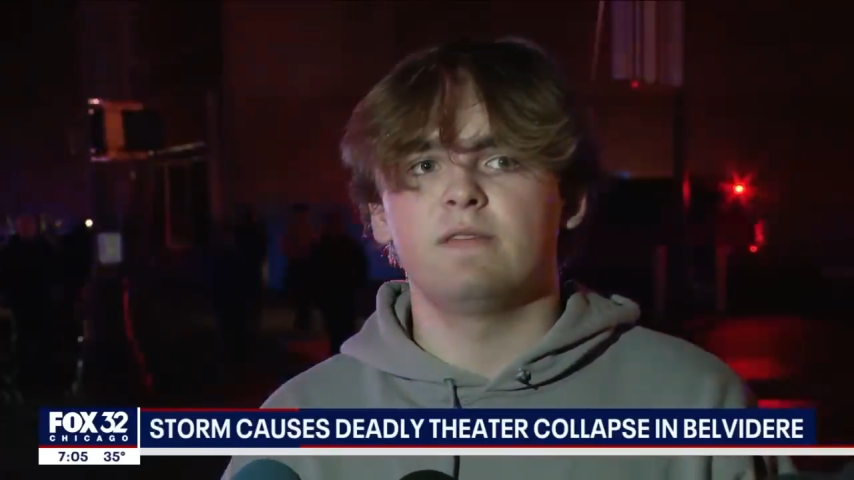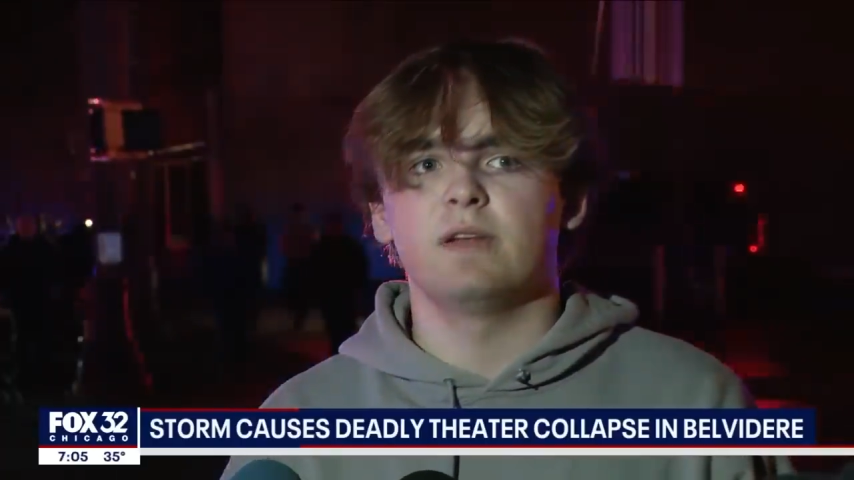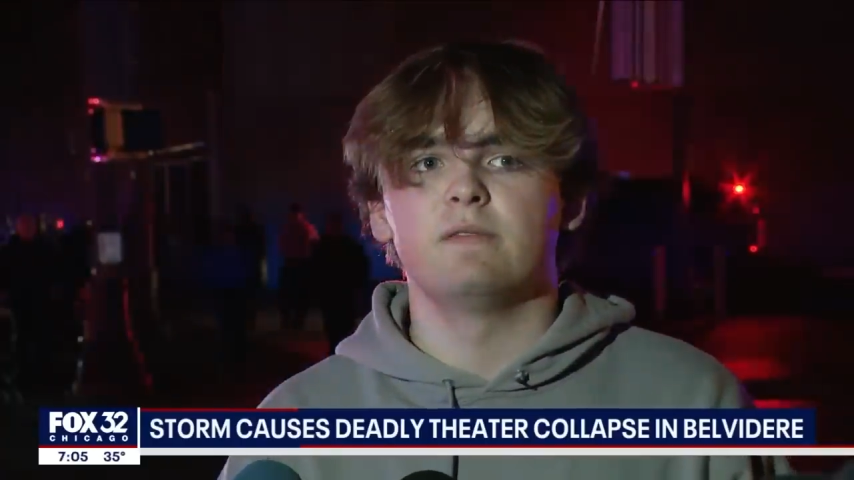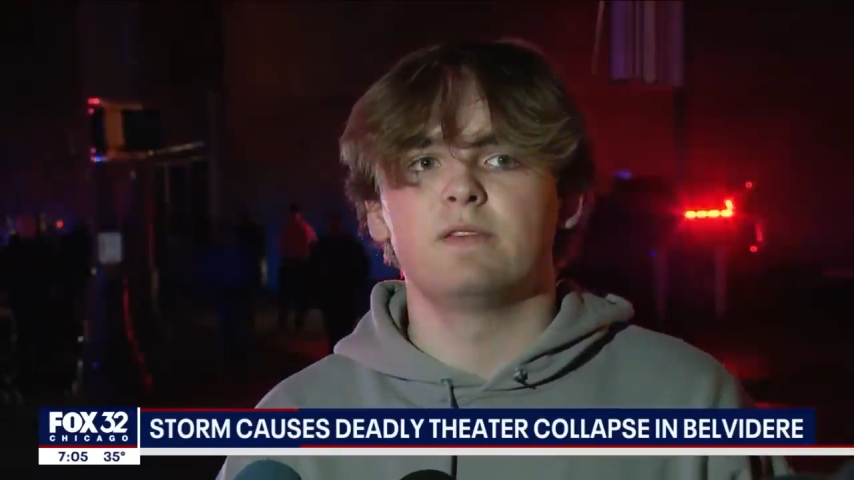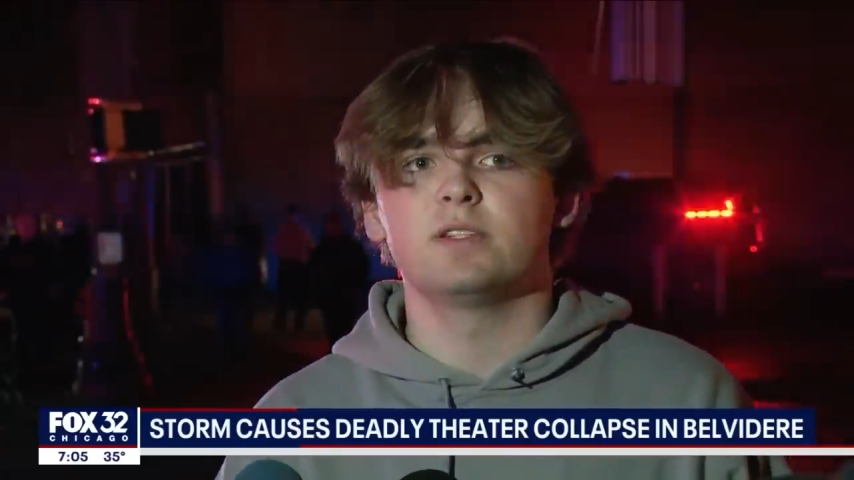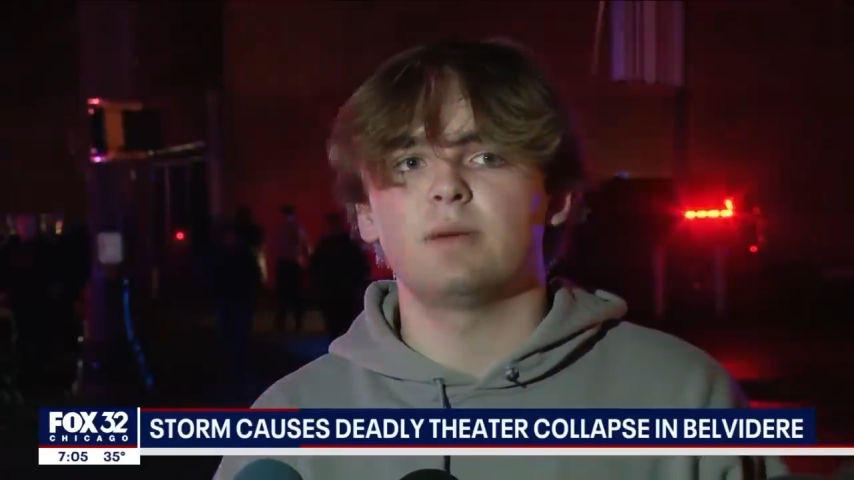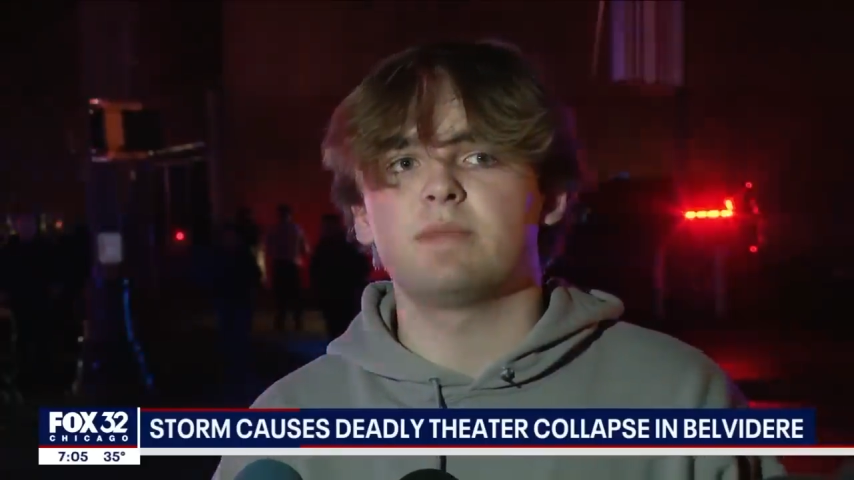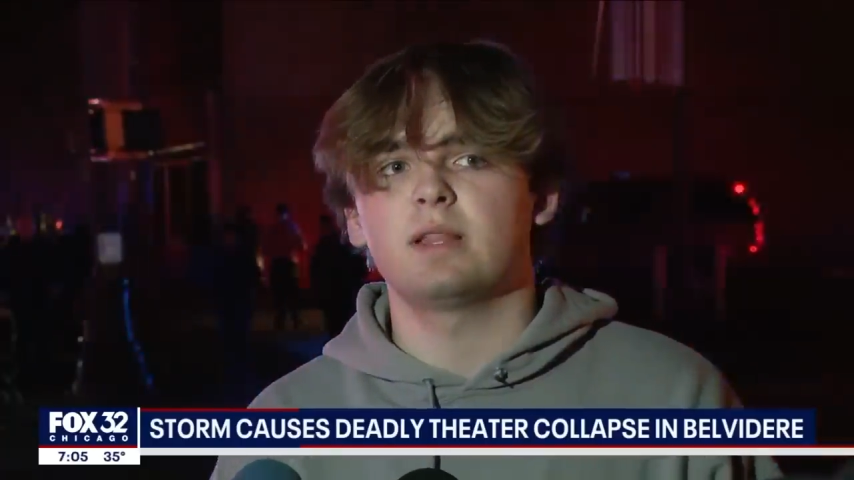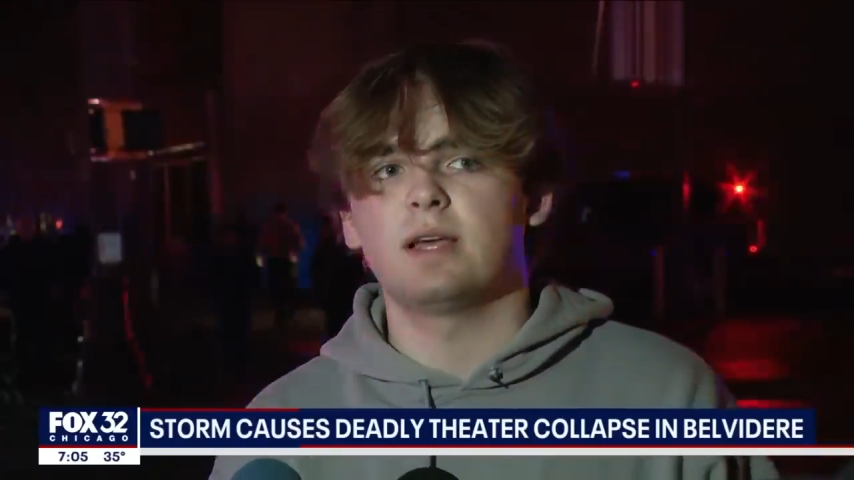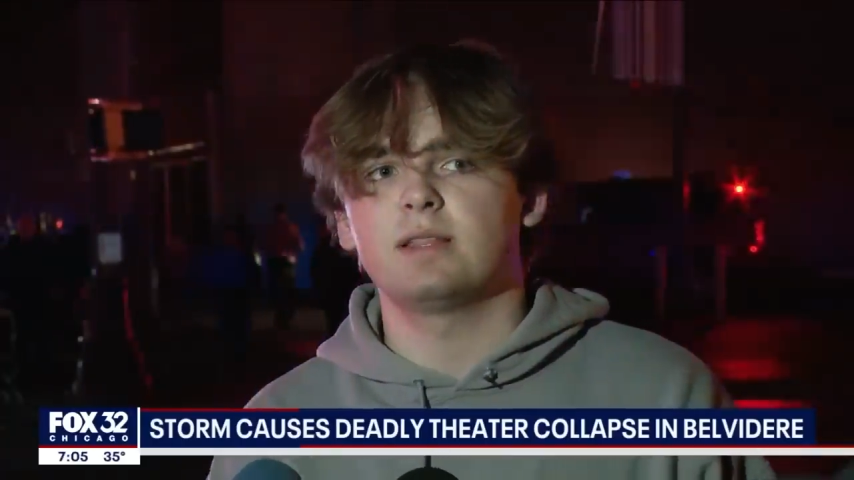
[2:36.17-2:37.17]
and for
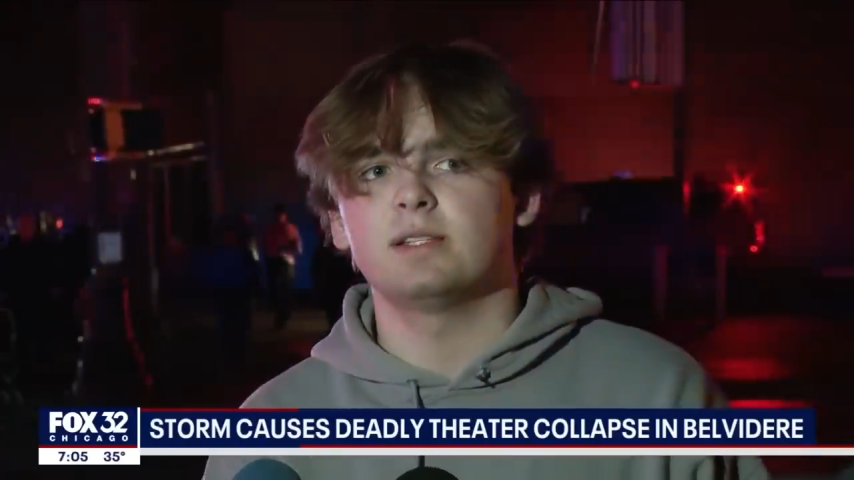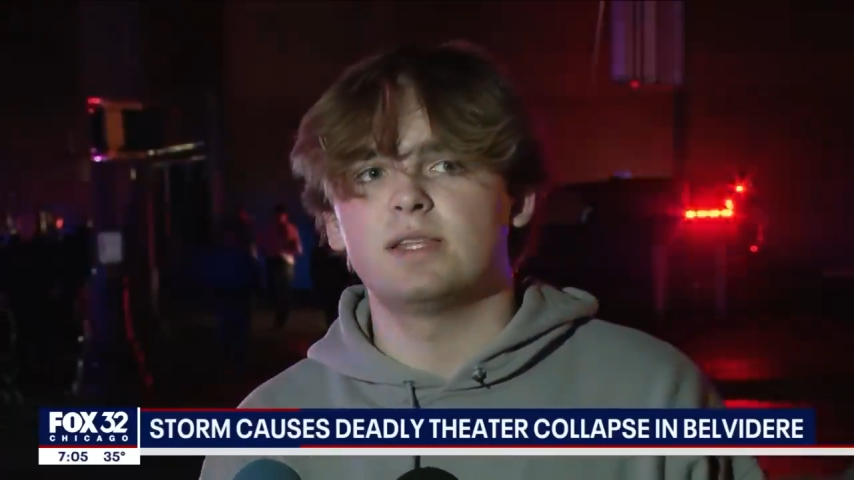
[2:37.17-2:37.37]
something like this